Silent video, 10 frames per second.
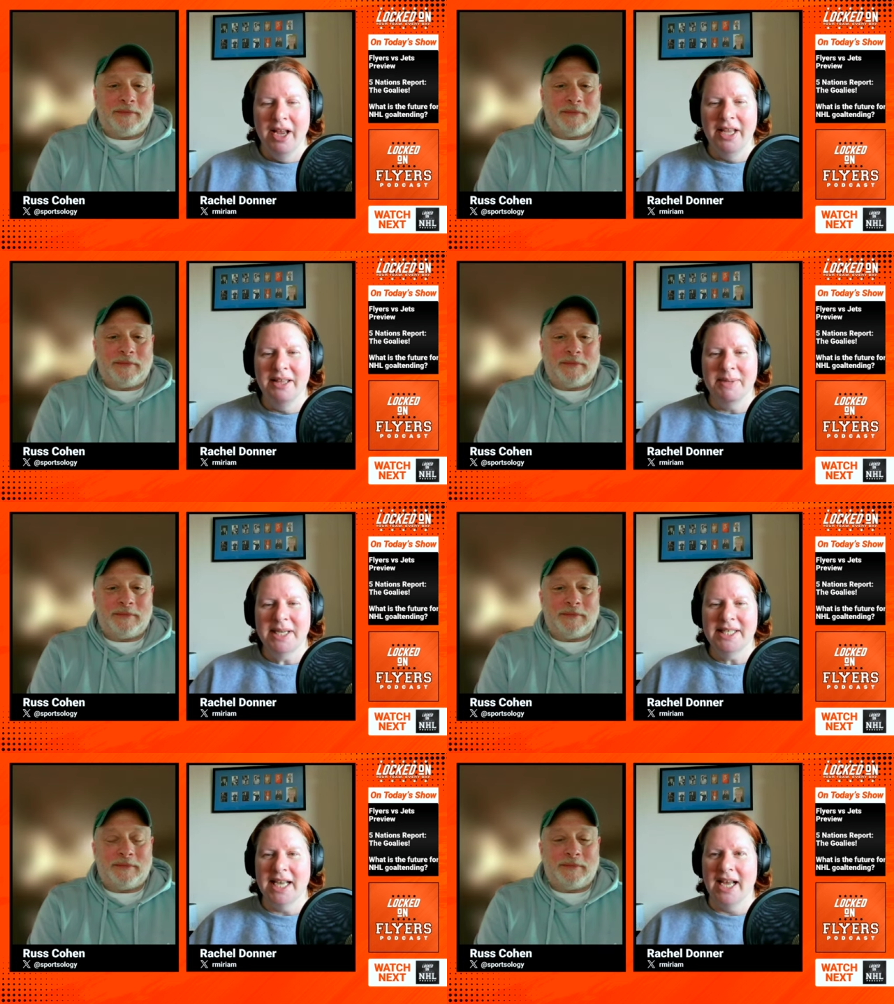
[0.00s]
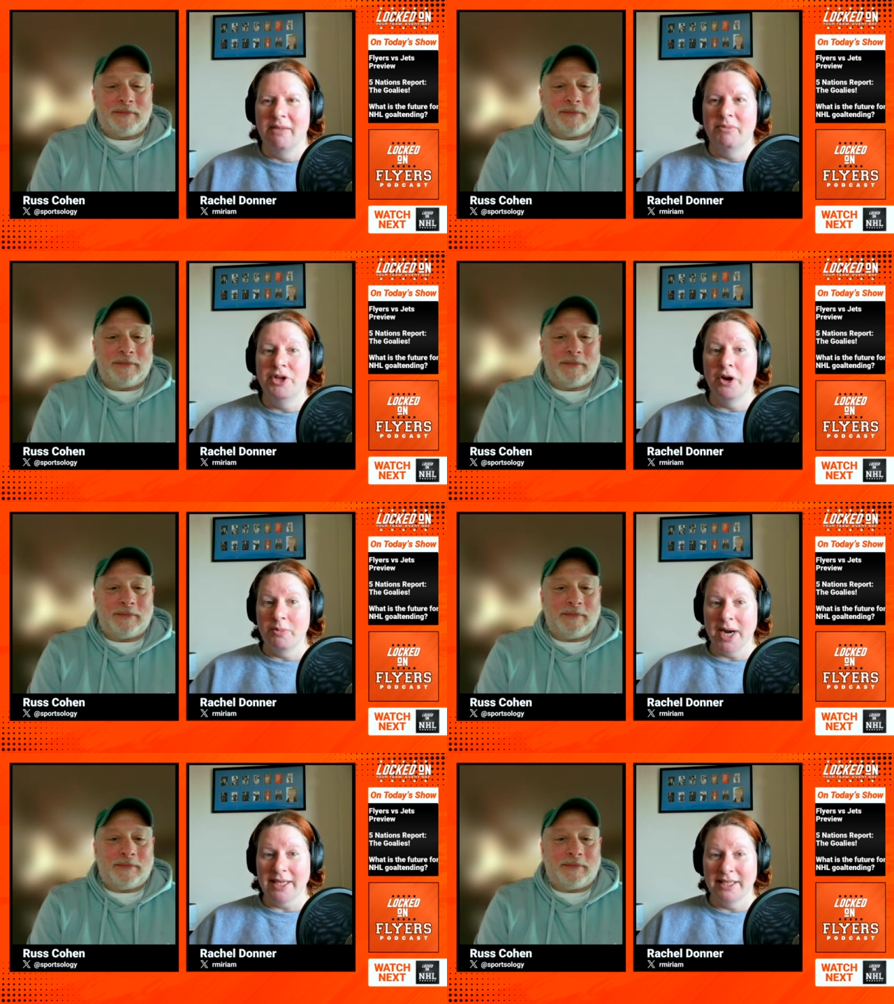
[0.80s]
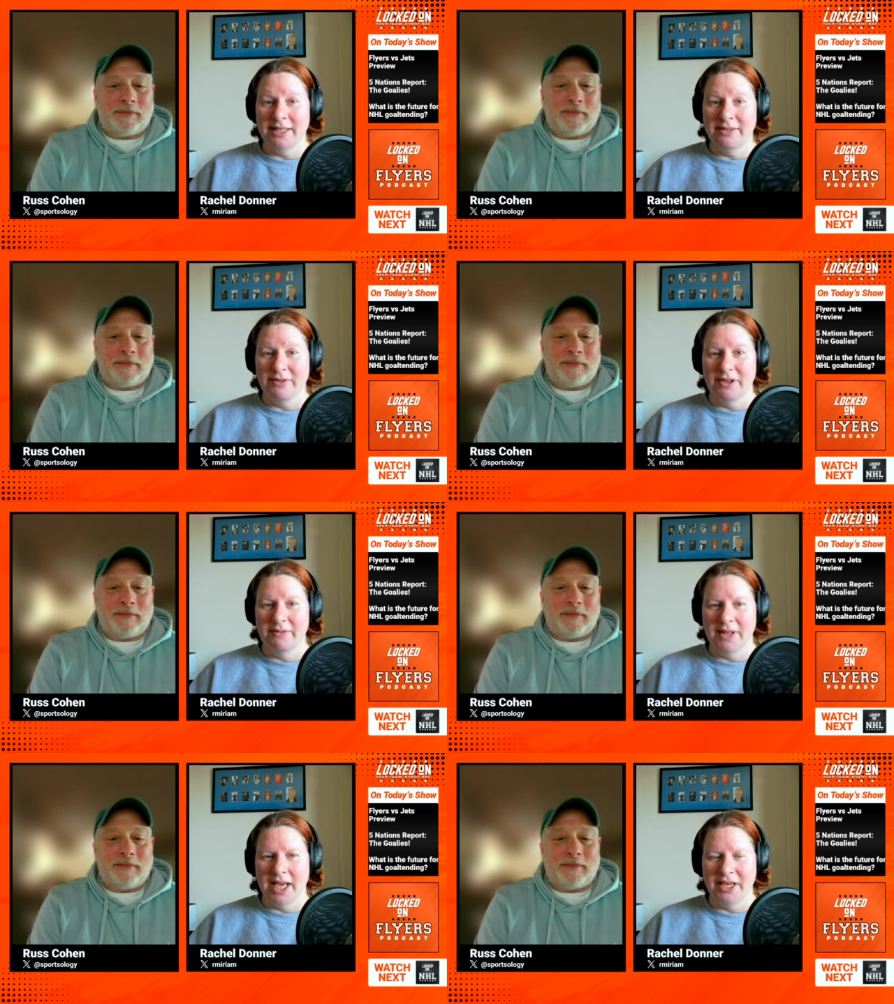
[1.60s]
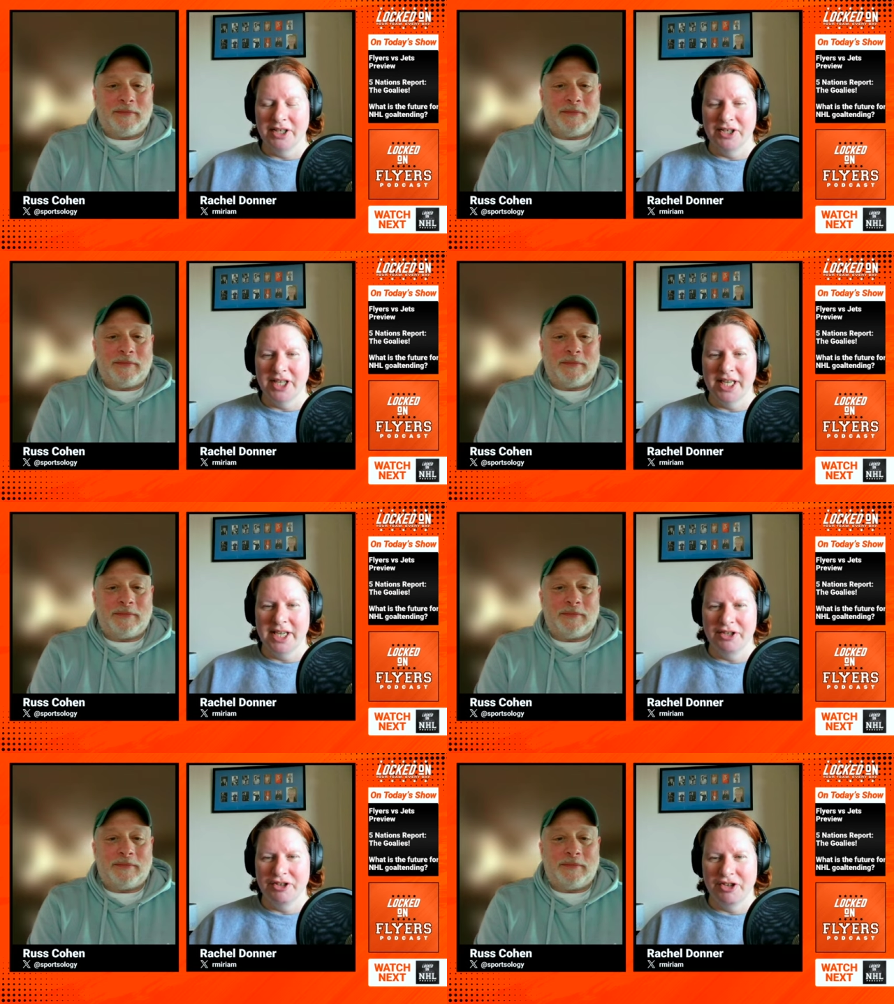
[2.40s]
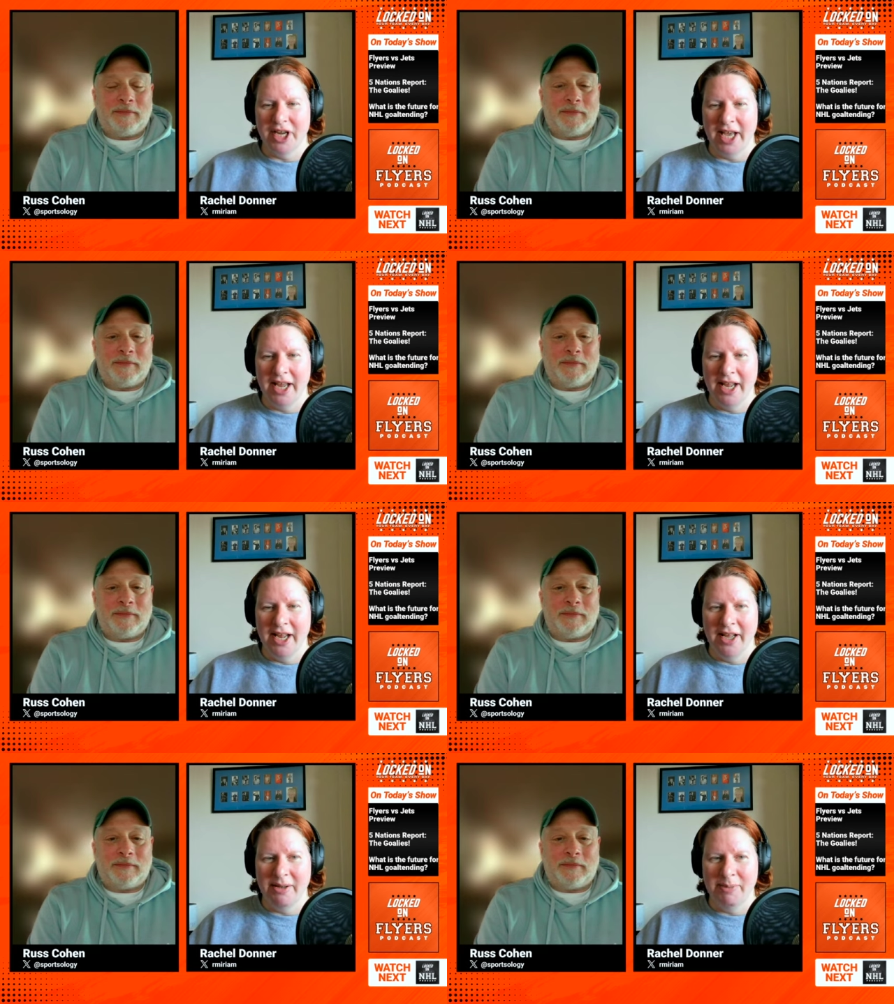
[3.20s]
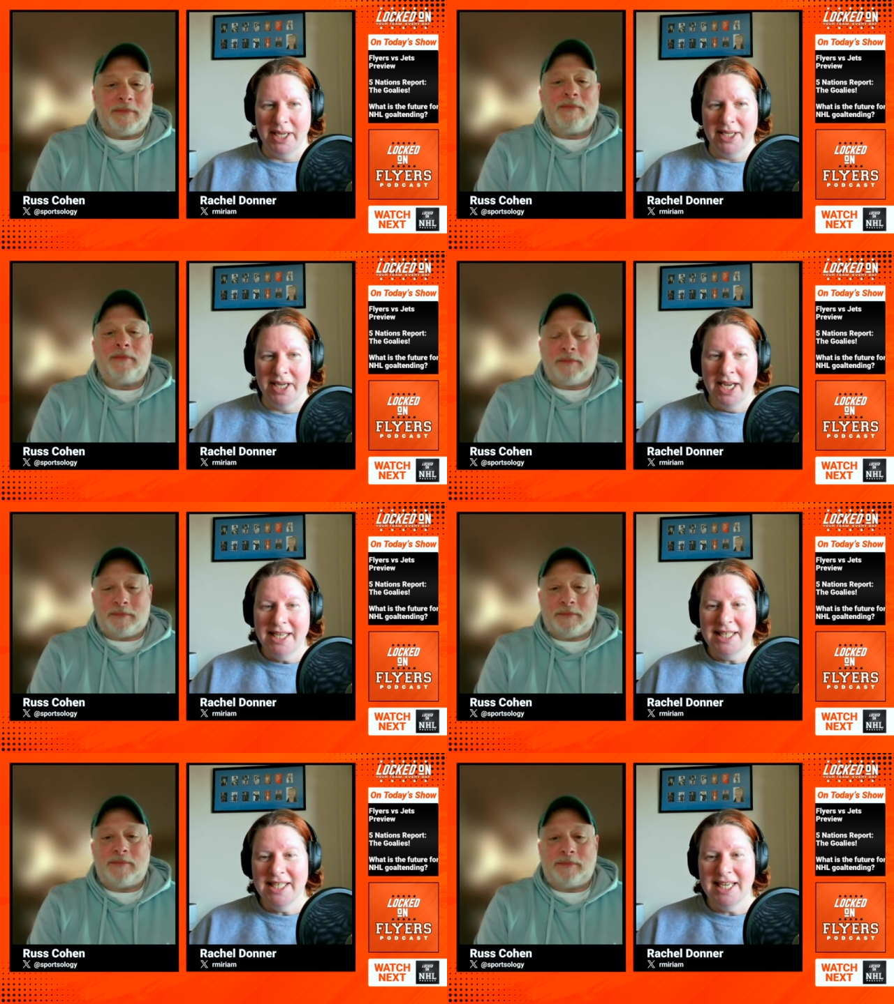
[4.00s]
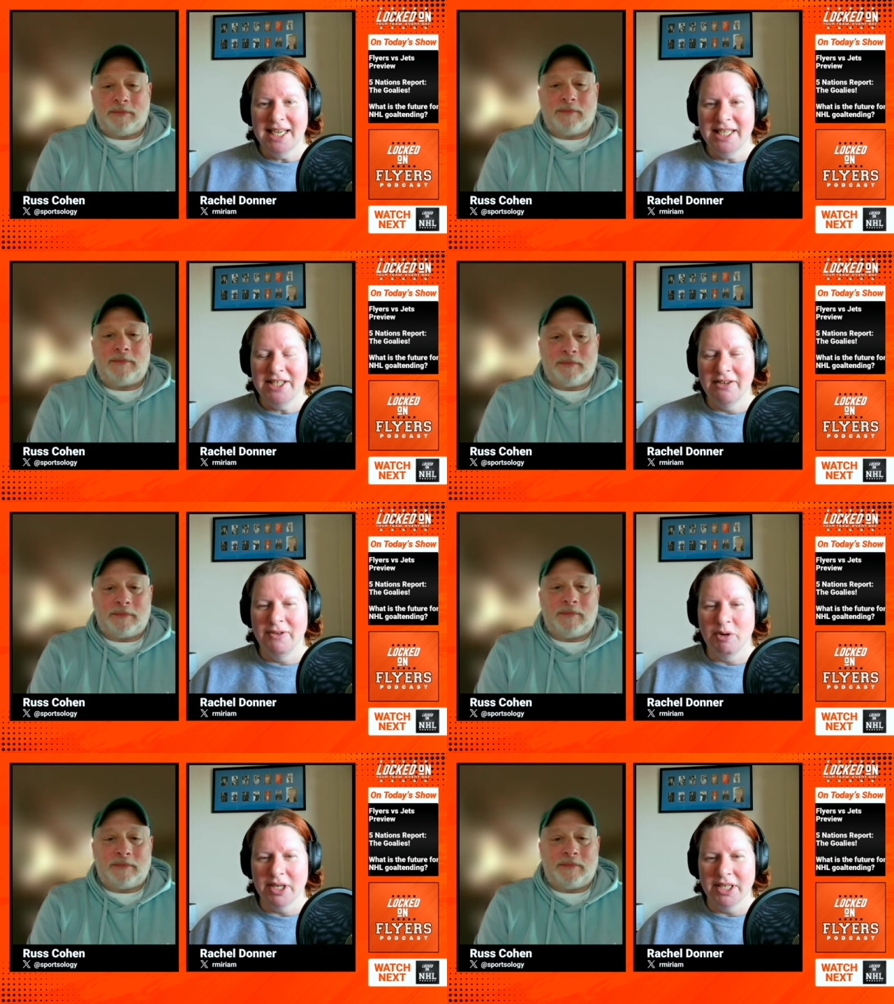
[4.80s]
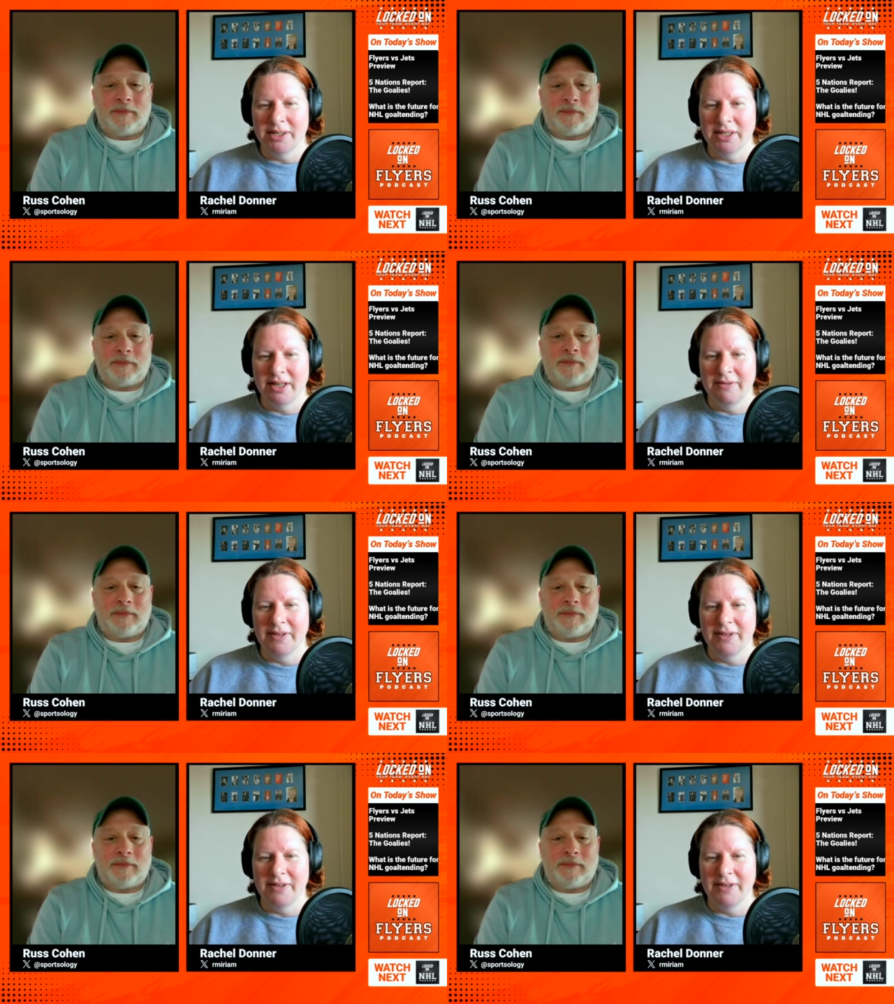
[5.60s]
Speaker 1: in the meantime, no practice for the Flyers yesterday, uh, but tonight, of course, the